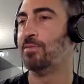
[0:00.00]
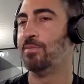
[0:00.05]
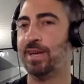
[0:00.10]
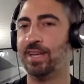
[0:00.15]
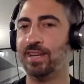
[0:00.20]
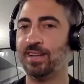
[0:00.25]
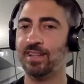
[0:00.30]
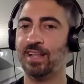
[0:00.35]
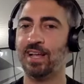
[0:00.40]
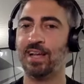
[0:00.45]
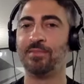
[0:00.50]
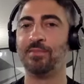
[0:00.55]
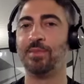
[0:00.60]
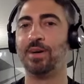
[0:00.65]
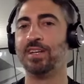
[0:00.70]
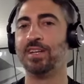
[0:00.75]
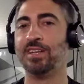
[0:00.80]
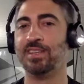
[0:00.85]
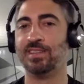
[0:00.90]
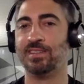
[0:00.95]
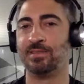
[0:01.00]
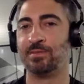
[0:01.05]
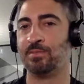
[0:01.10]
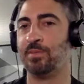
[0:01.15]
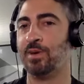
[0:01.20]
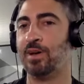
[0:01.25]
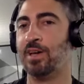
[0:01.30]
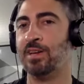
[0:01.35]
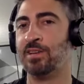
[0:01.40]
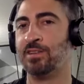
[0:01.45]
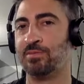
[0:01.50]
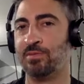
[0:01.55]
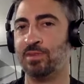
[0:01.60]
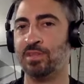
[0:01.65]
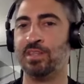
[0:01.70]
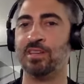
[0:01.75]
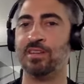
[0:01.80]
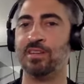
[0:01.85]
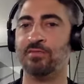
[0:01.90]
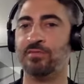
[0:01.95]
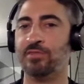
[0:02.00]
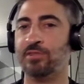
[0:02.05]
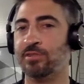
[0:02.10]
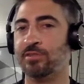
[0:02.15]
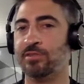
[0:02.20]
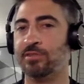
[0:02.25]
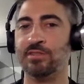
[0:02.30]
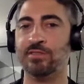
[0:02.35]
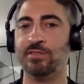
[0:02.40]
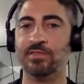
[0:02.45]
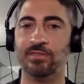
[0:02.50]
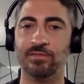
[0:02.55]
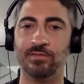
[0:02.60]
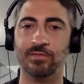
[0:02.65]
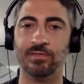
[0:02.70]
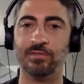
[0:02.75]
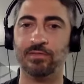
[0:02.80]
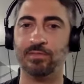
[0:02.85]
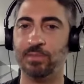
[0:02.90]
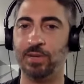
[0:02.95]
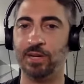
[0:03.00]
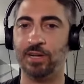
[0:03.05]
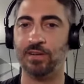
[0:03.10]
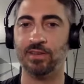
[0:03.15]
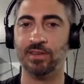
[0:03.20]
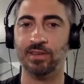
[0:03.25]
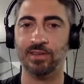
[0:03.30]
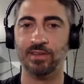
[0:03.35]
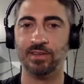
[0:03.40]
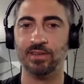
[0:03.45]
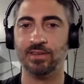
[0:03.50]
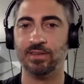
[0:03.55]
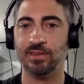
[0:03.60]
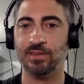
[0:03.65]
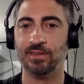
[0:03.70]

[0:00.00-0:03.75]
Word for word: would bet a lot of money it's within a foot or two of Maryland.